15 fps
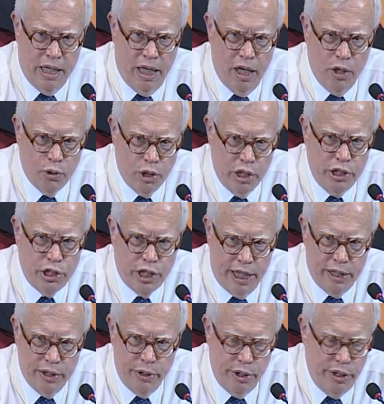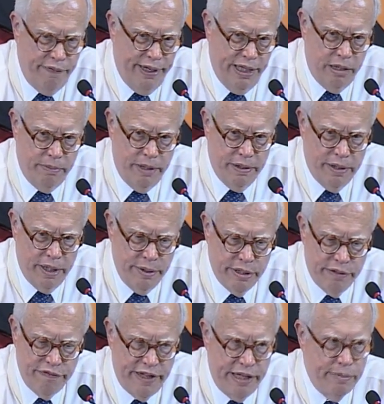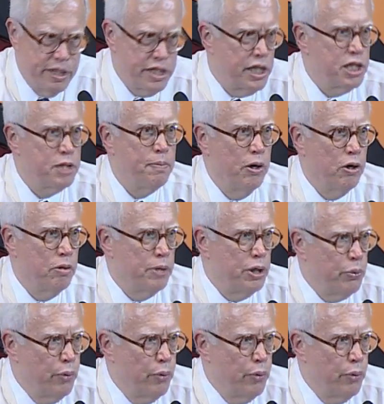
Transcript: uh, early childhood development. There was a famous experiment